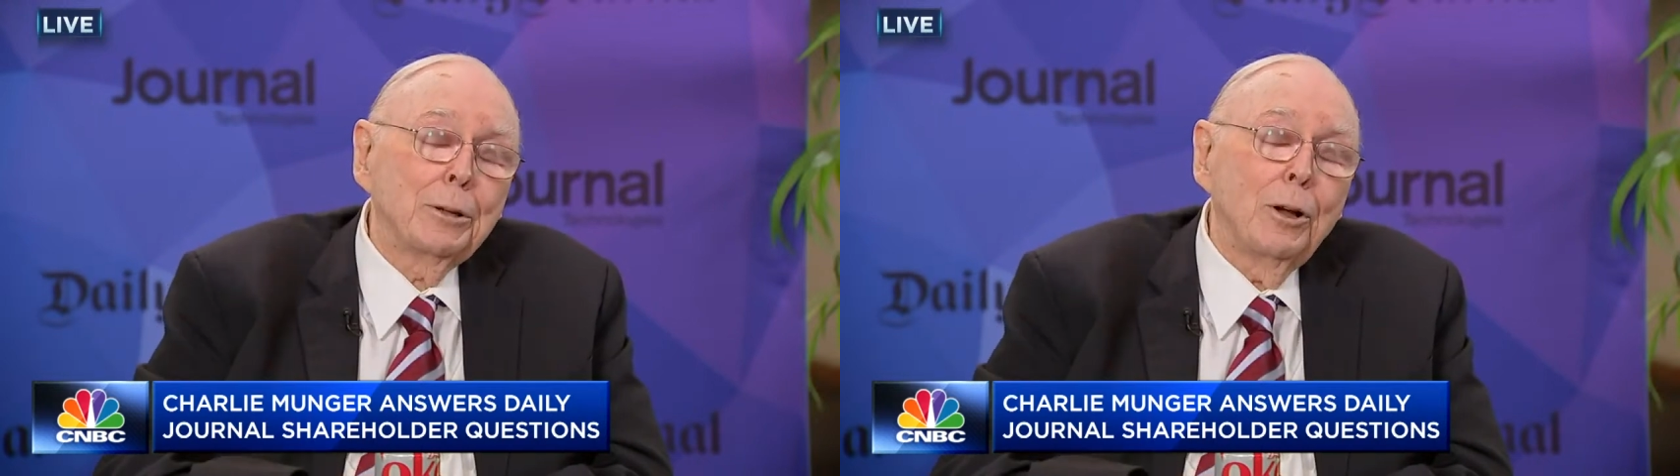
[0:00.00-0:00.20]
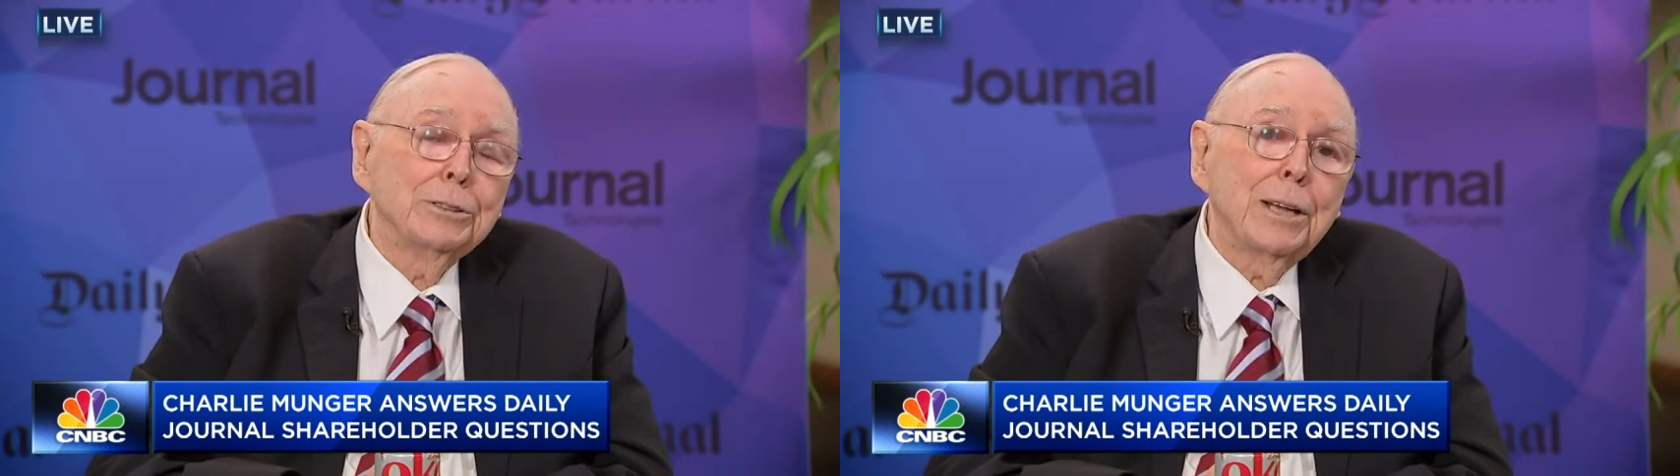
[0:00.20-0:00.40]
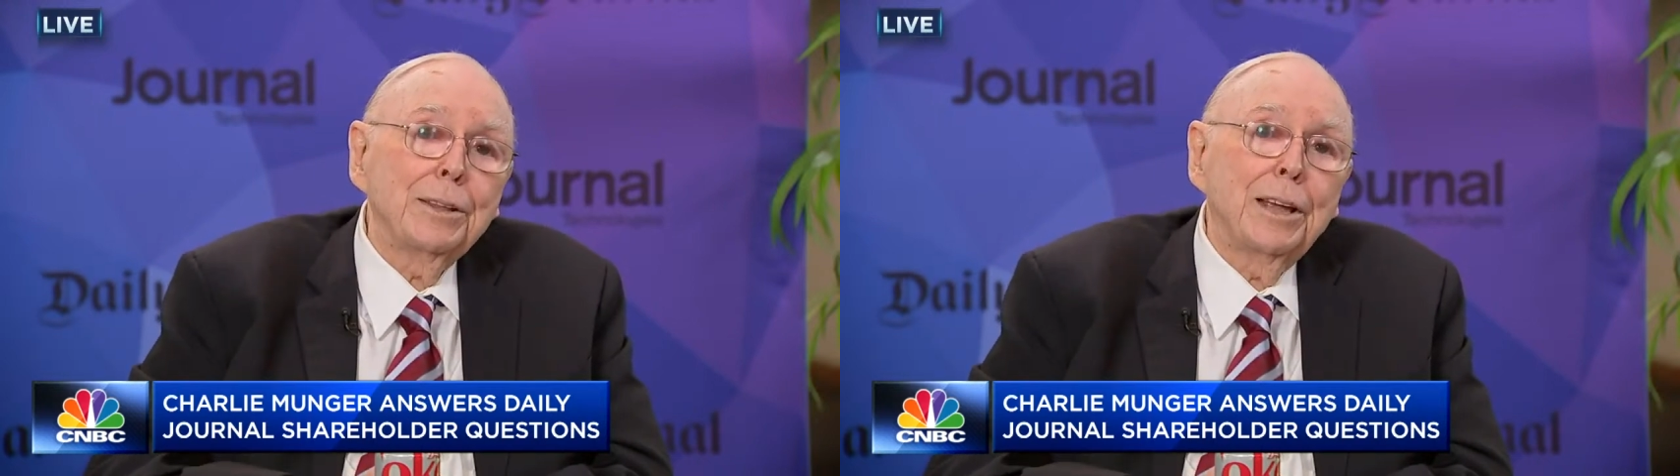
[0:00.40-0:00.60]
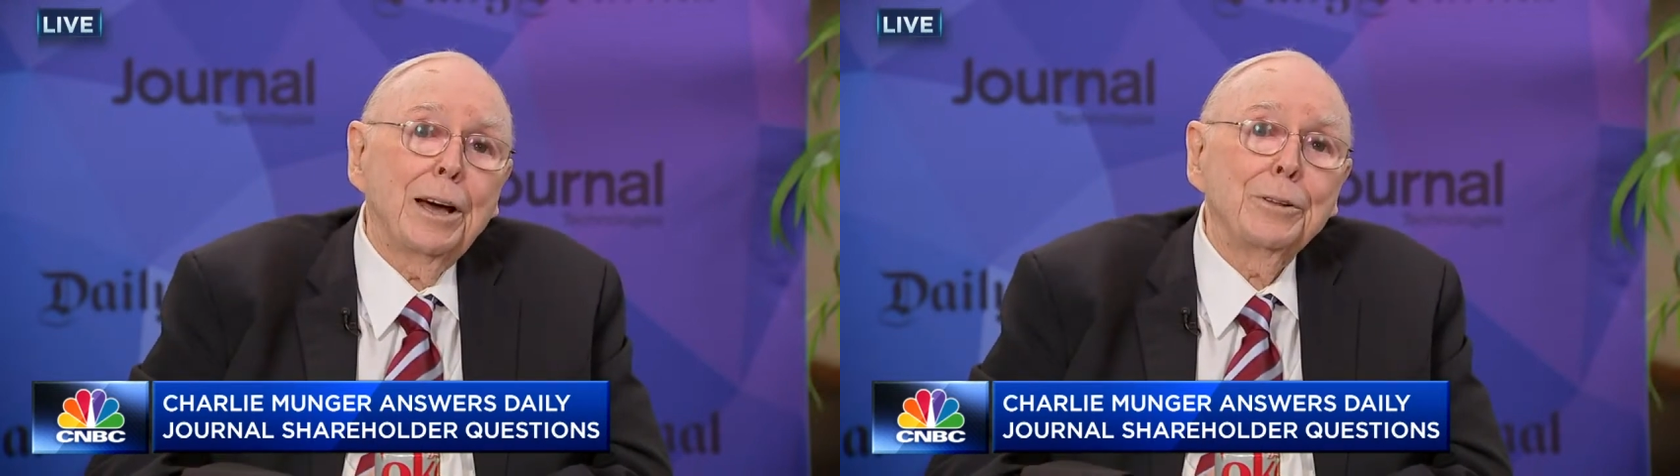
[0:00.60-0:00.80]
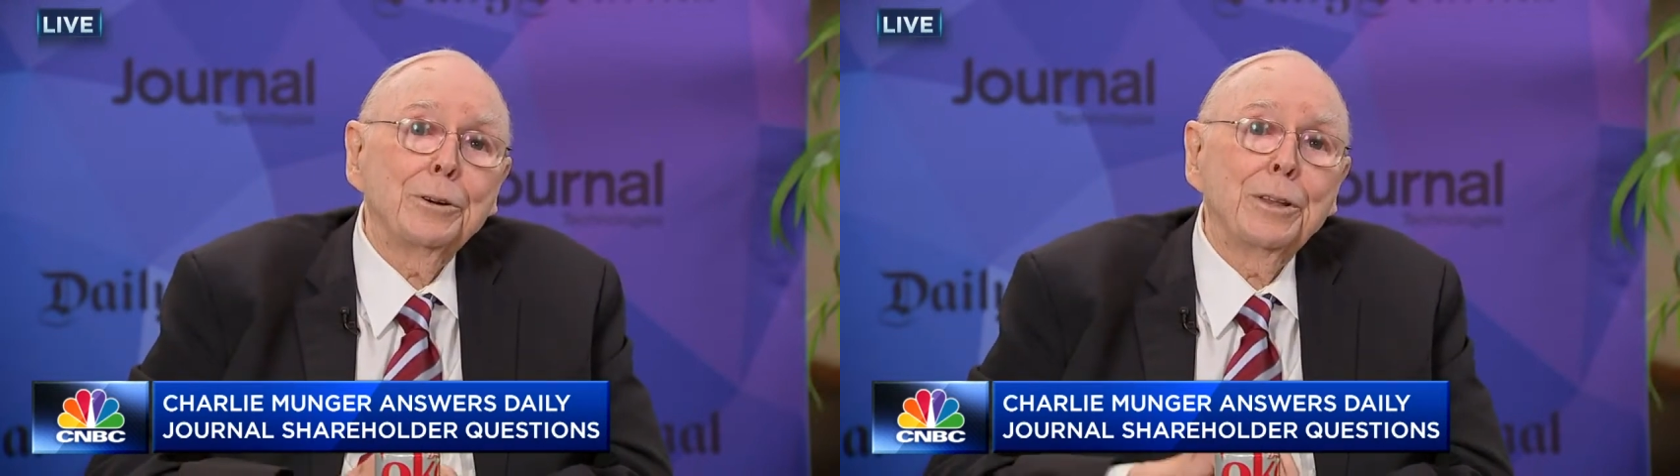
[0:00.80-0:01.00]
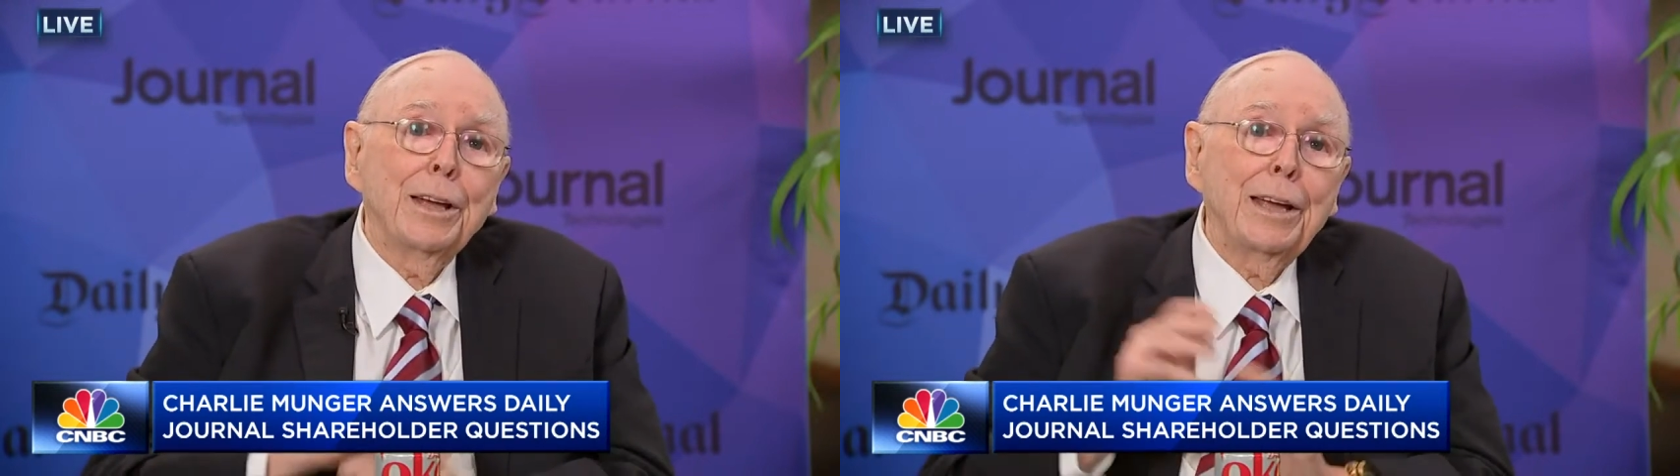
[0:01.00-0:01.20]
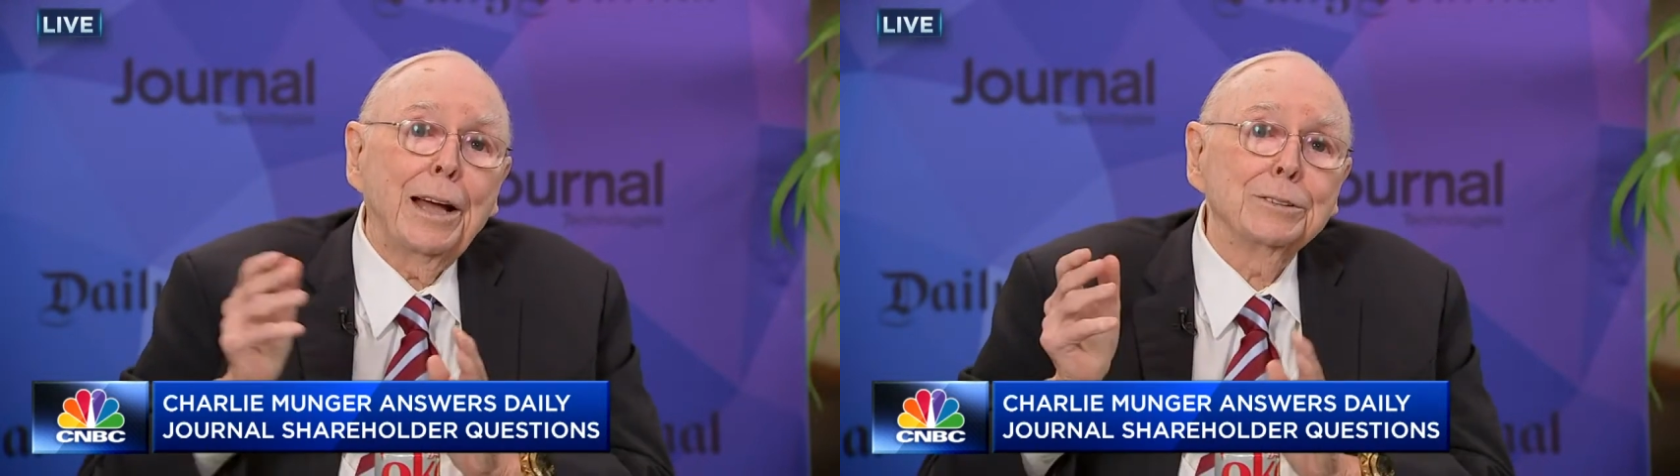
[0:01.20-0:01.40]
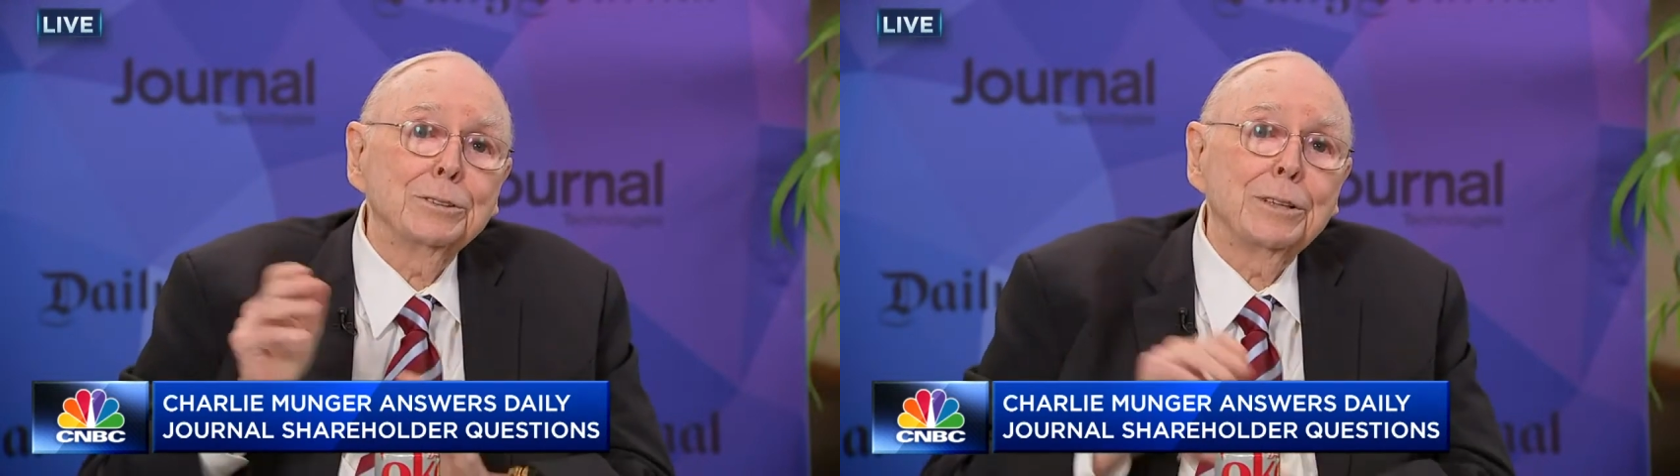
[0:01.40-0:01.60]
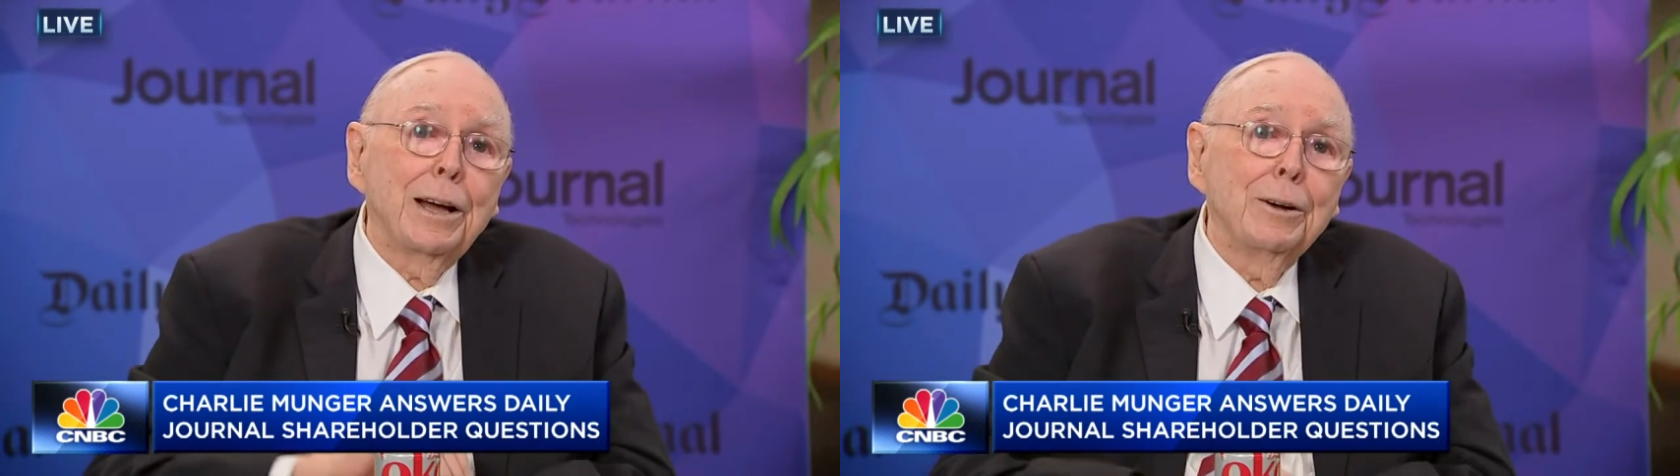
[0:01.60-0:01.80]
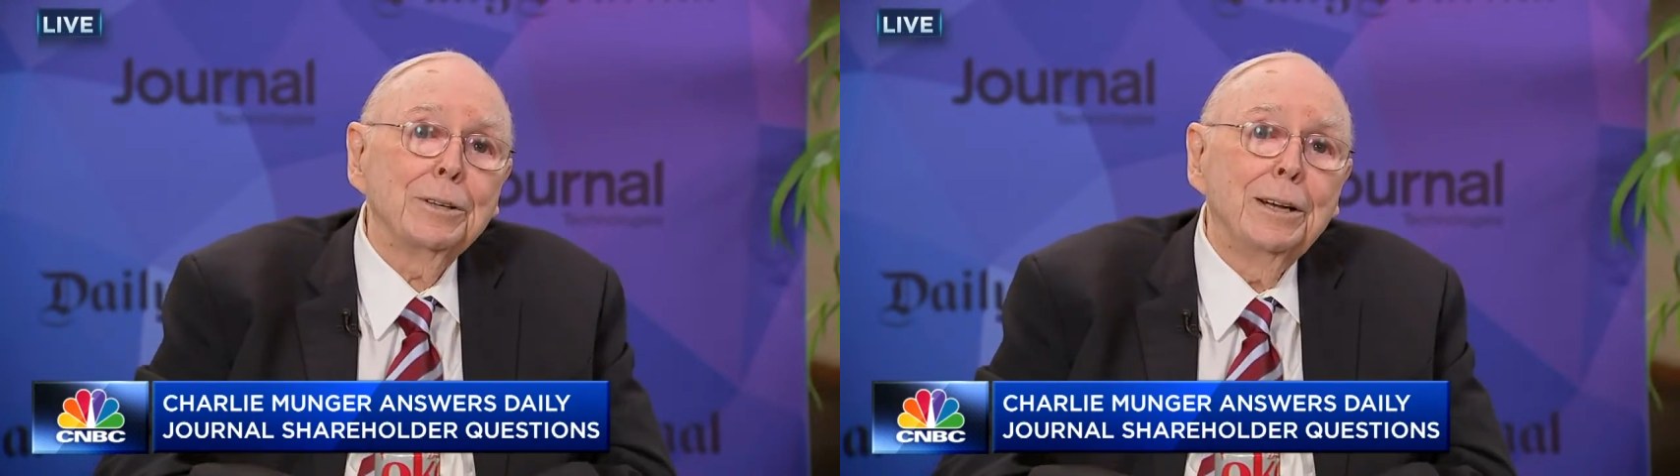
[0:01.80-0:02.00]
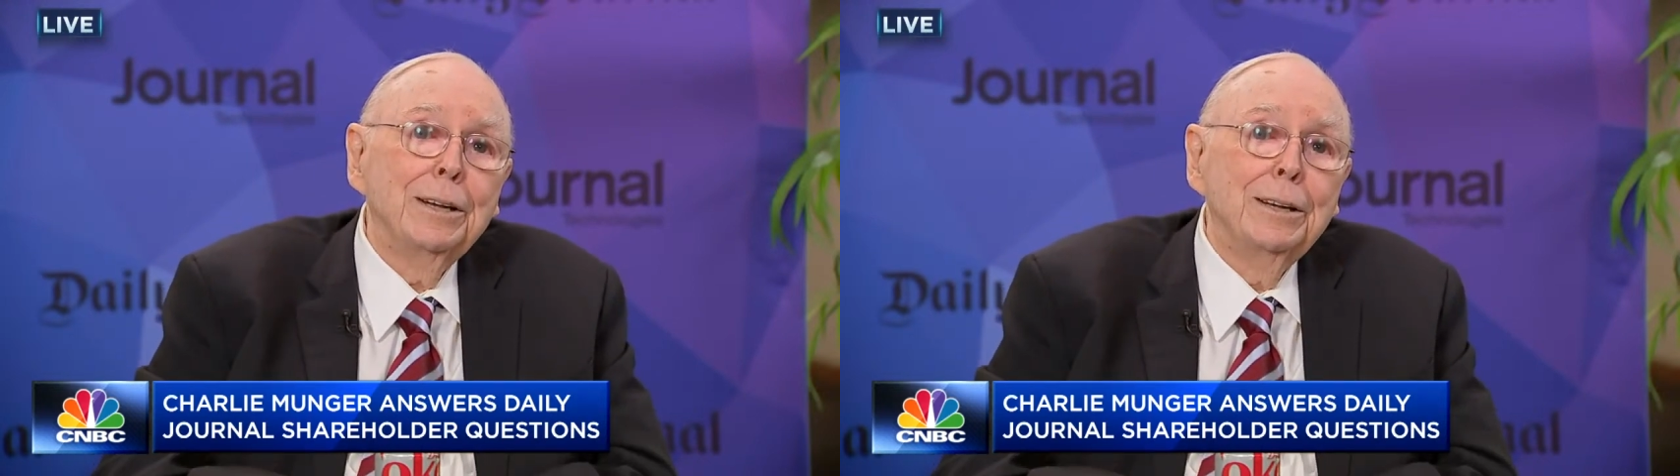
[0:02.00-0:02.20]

loss on the other, and they canceled out.